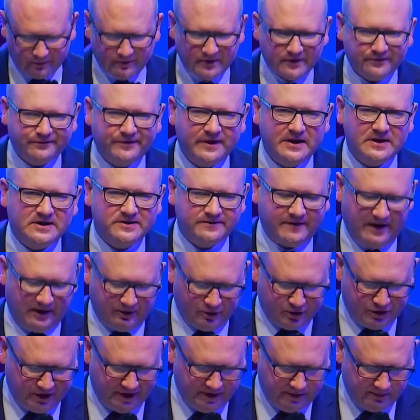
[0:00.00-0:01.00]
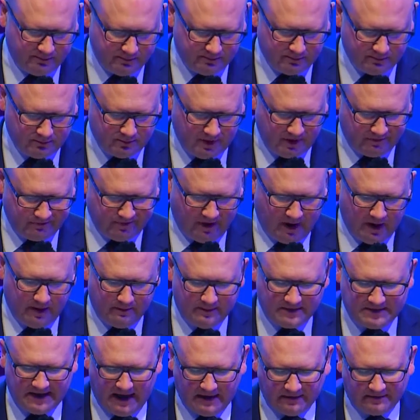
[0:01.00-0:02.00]
the fields of energy,
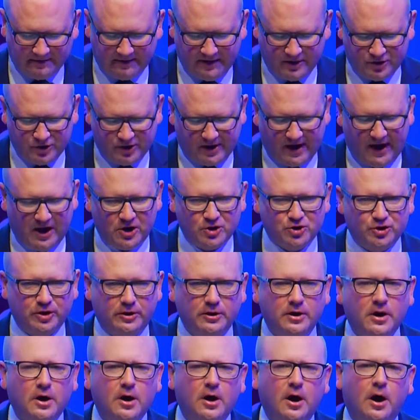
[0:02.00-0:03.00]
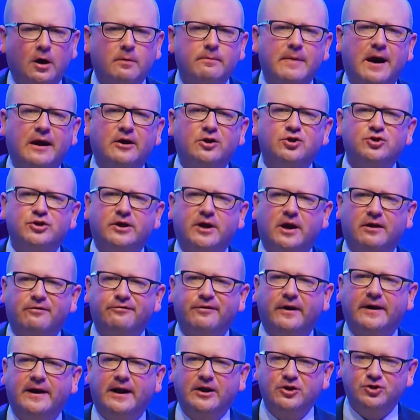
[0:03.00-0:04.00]
environment, health and education, or managing our
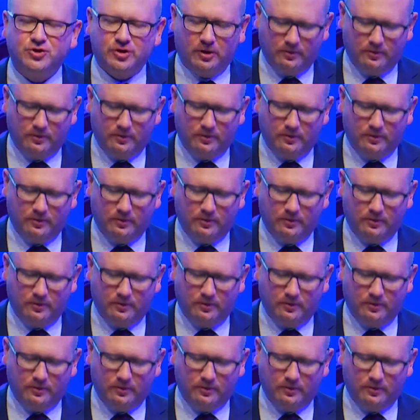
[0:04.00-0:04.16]
financial